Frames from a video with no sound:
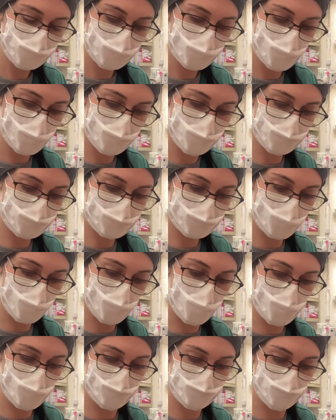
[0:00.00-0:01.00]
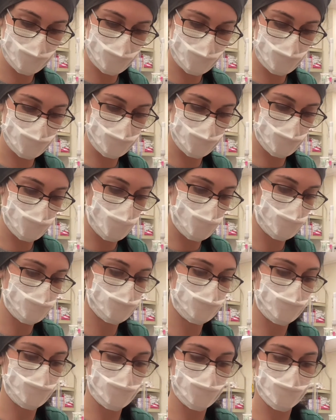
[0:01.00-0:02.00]
And we'll just go ahead and put it in the rotor so
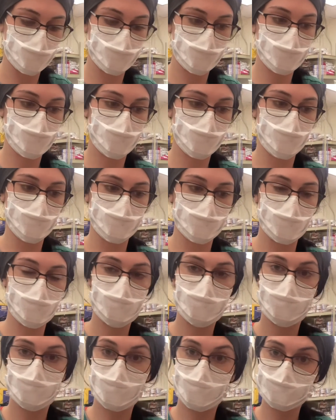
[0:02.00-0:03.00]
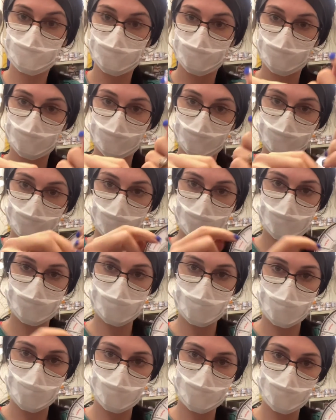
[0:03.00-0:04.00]
we don't lose it. It has a little like
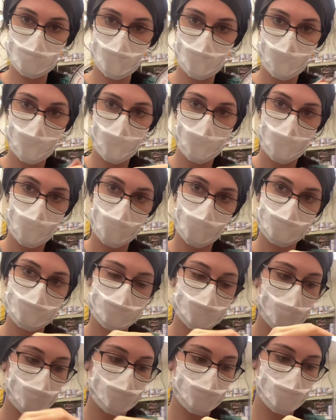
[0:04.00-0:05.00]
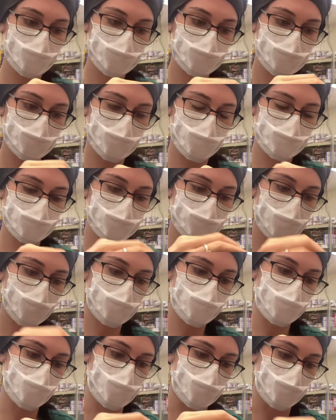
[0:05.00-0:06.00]
cap on the top of it, so we have to take
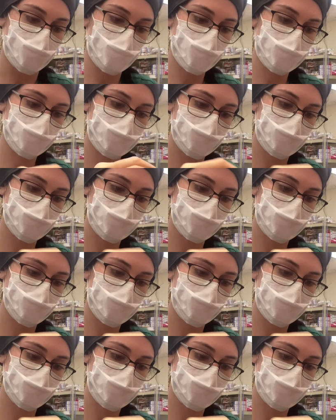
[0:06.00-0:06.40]
that off.